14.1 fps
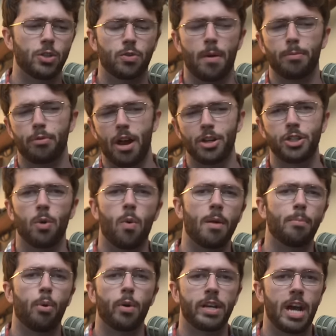Trump Russia
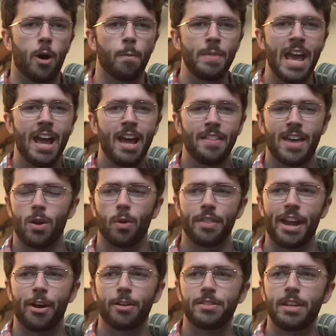1.0, that whole
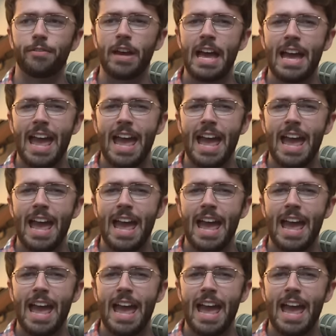narrative,